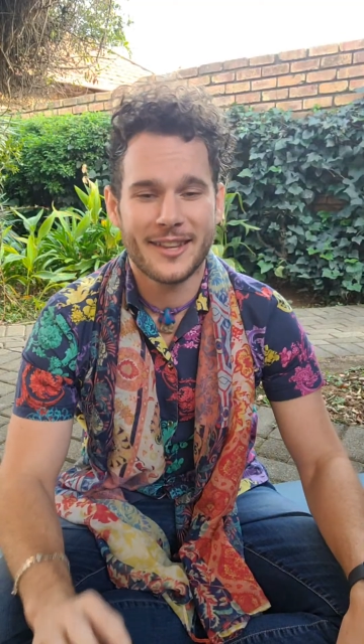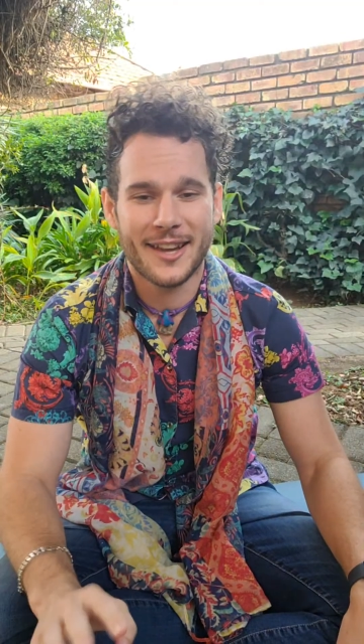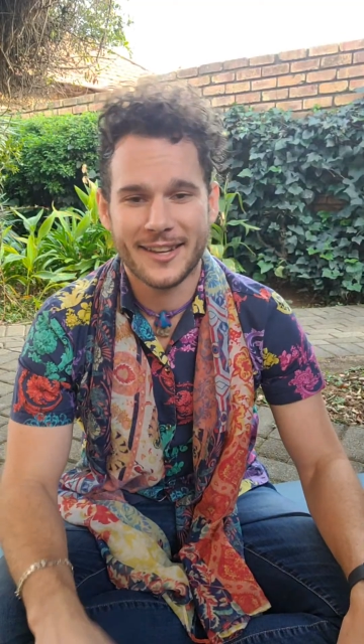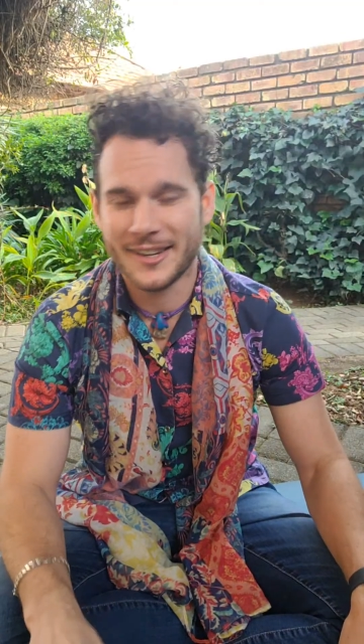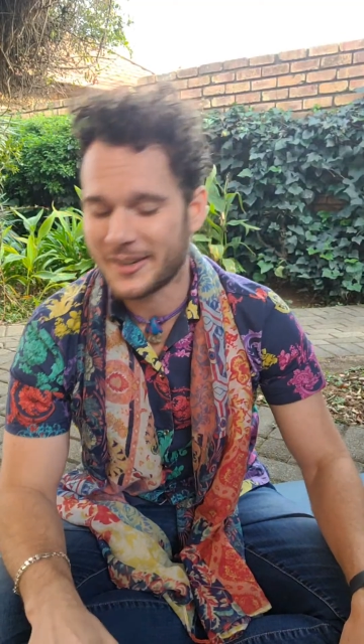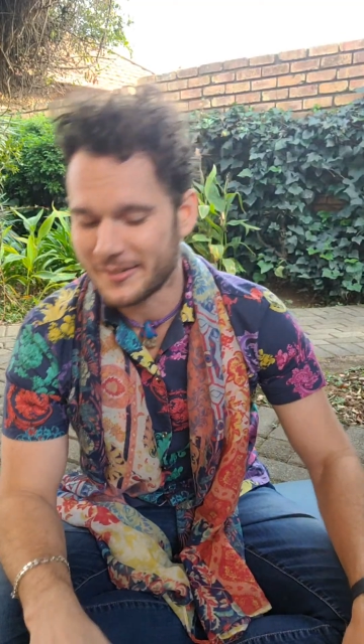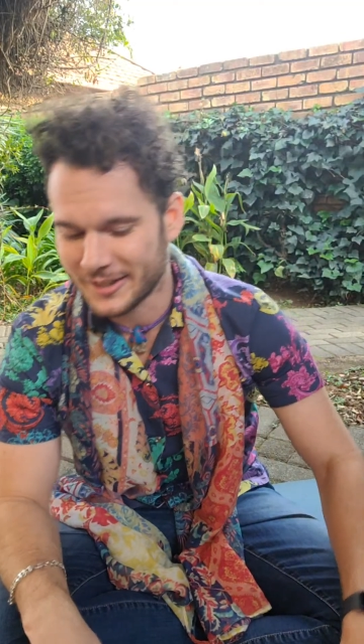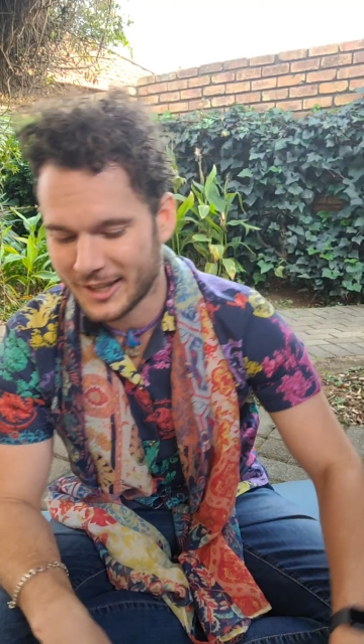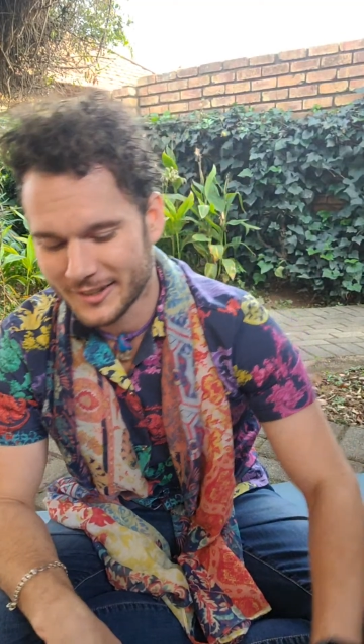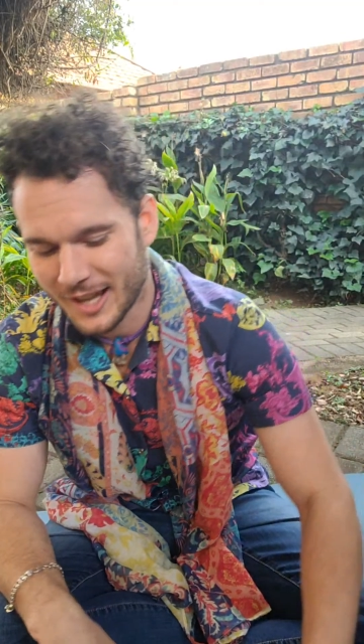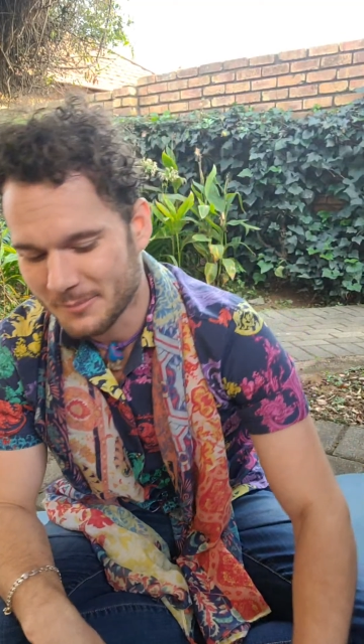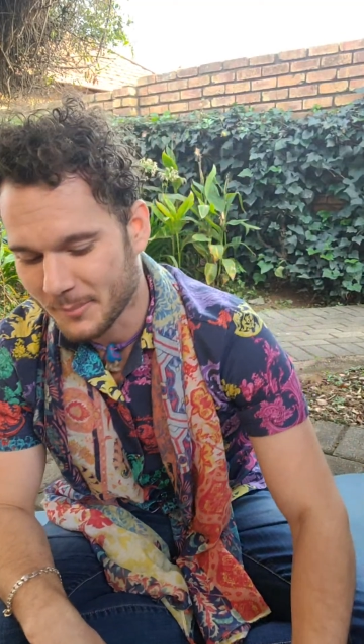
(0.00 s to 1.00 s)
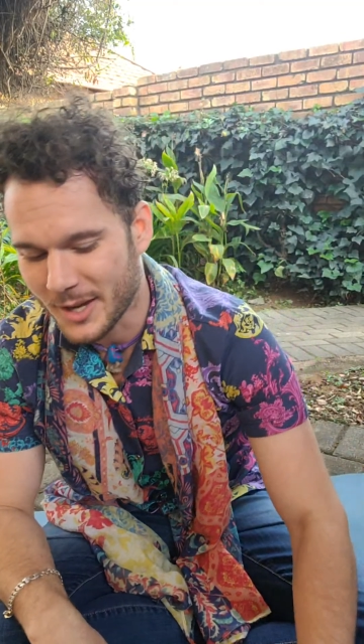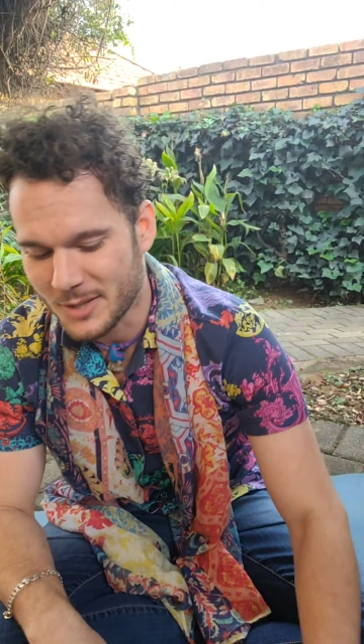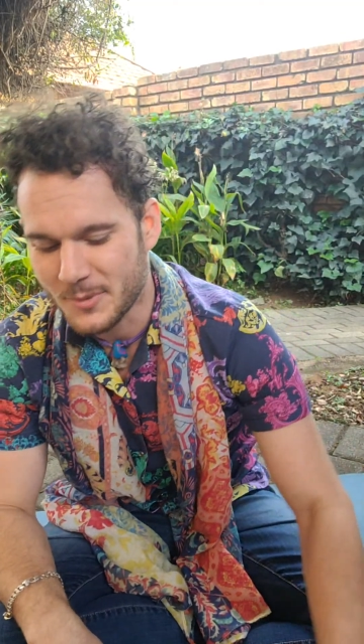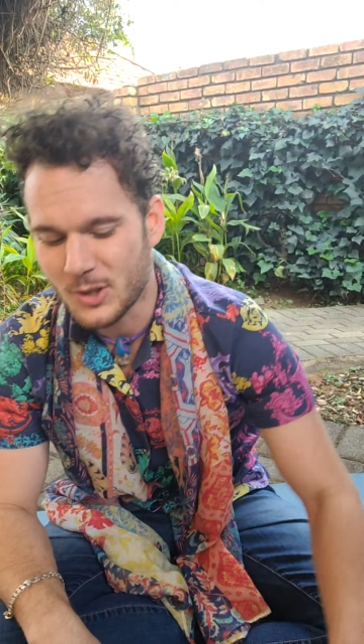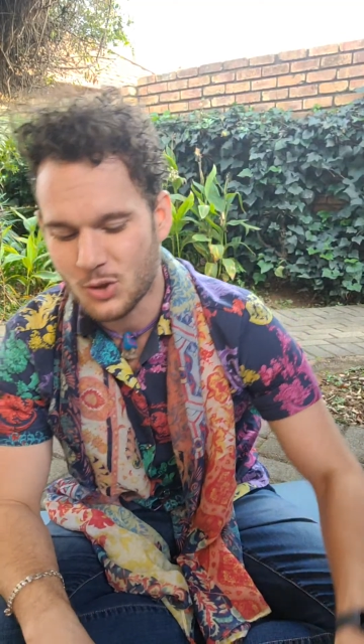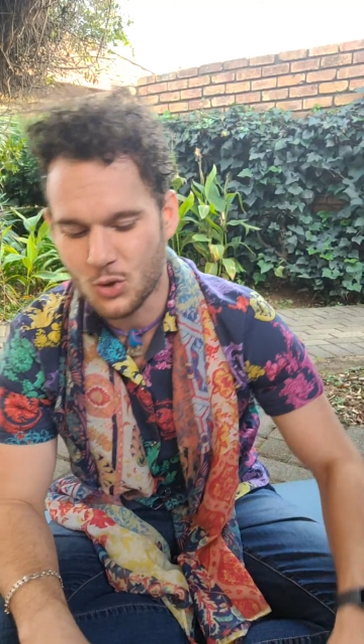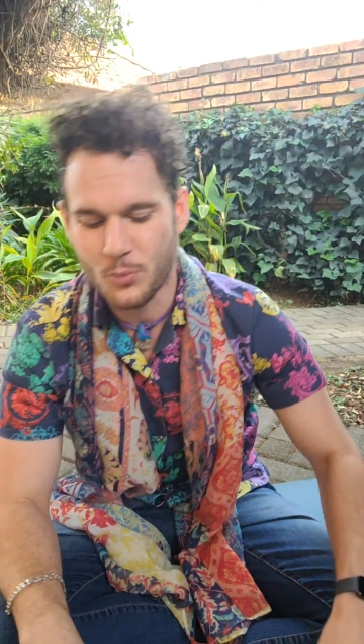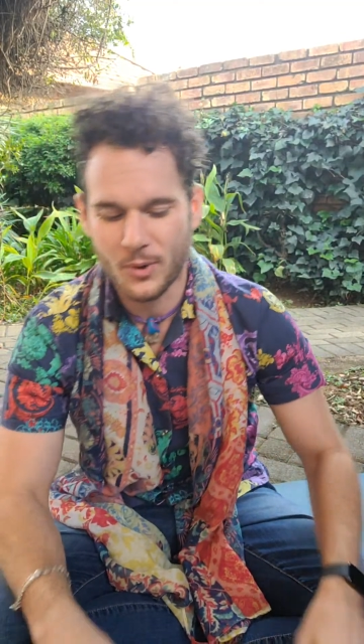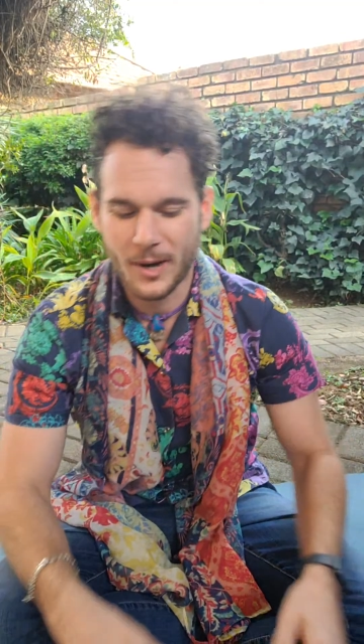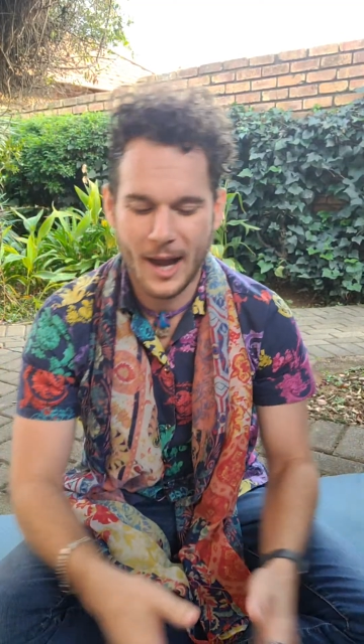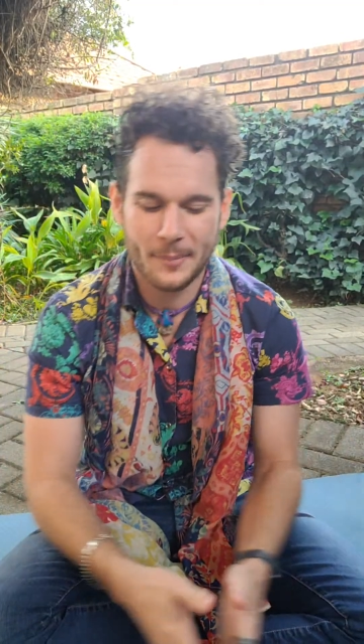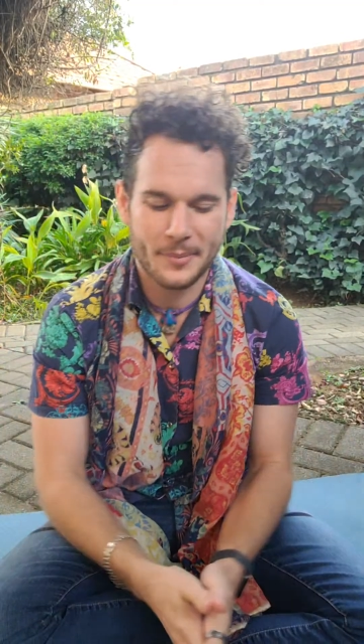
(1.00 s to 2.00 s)
idea of that. That makes me super
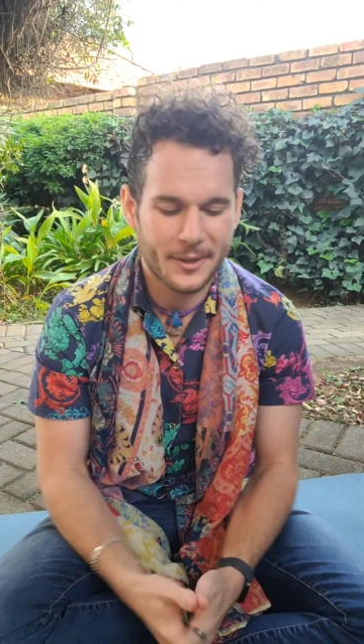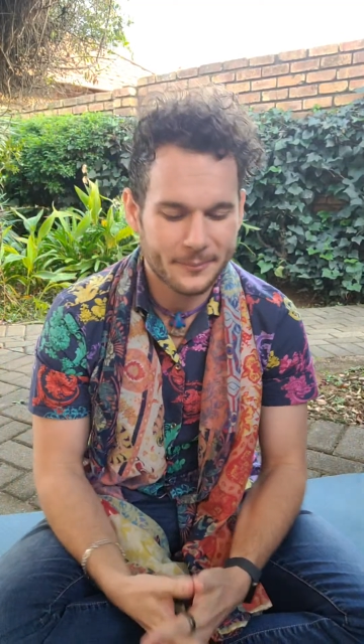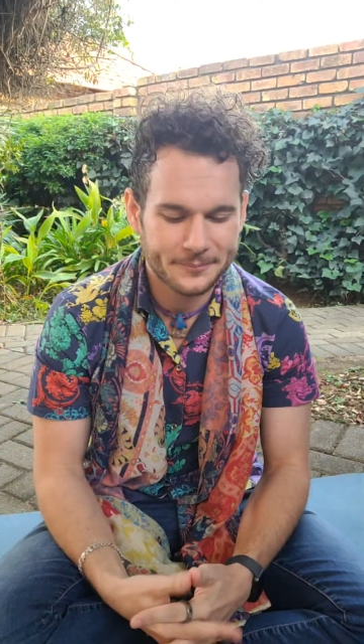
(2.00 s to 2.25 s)
happy.